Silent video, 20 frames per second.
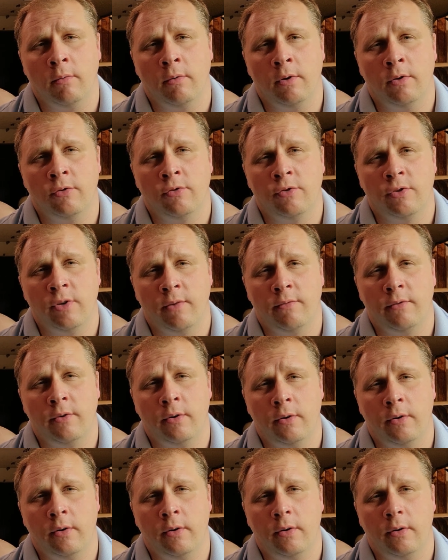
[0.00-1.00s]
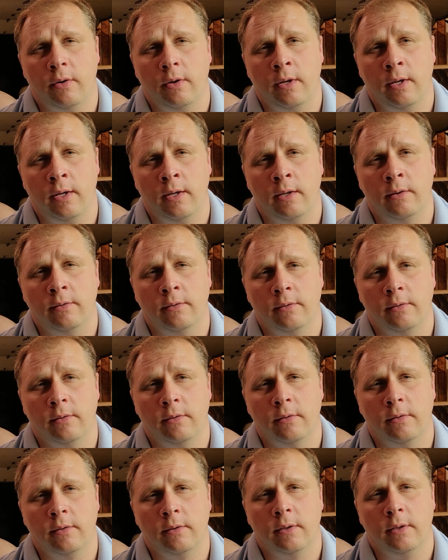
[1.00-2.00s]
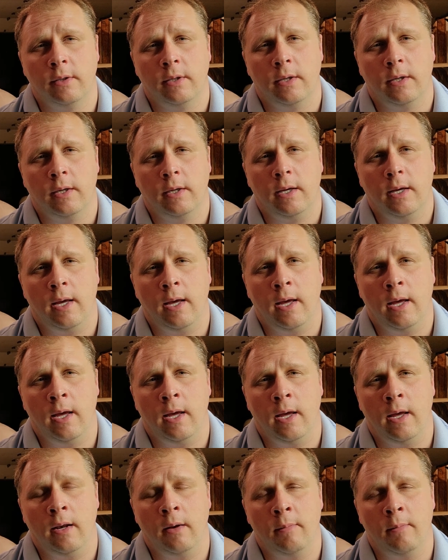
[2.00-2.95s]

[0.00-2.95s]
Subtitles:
shifter is, and